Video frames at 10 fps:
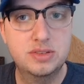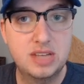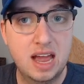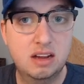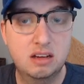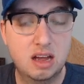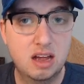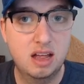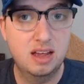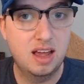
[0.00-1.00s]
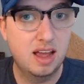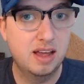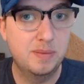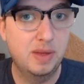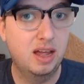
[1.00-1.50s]
Zach. I
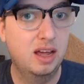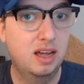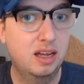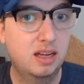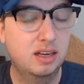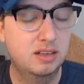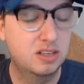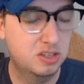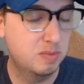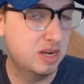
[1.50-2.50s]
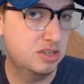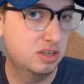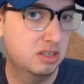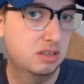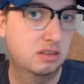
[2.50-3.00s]
am a dungeon
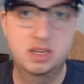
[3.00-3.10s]
master,